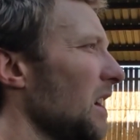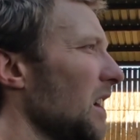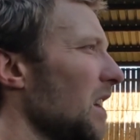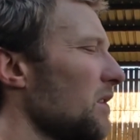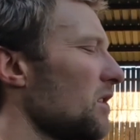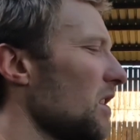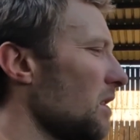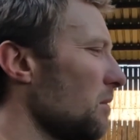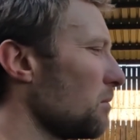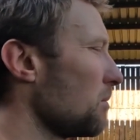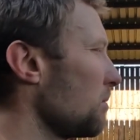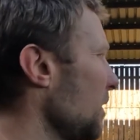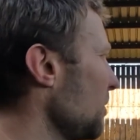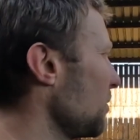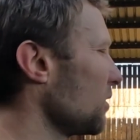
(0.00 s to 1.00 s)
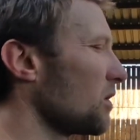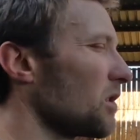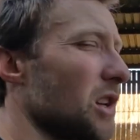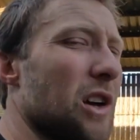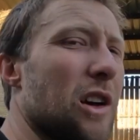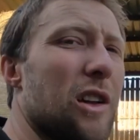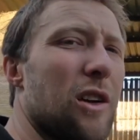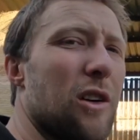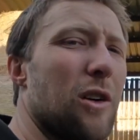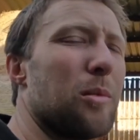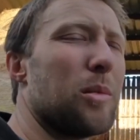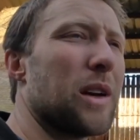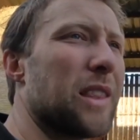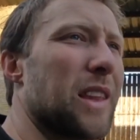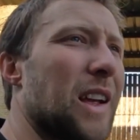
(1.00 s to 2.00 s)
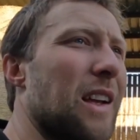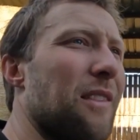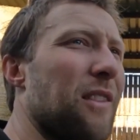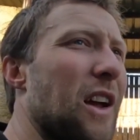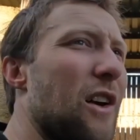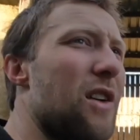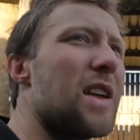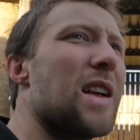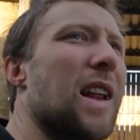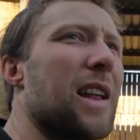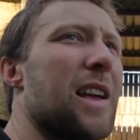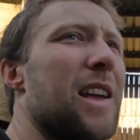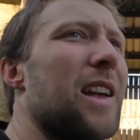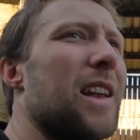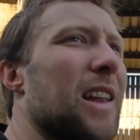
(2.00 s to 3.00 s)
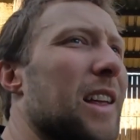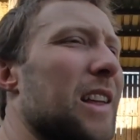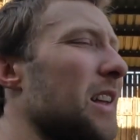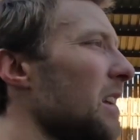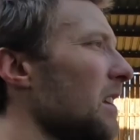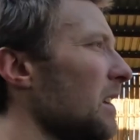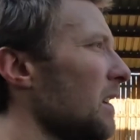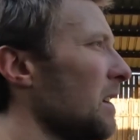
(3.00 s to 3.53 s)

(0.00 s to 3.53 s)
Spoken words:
and I've seen people turn up and they very clearly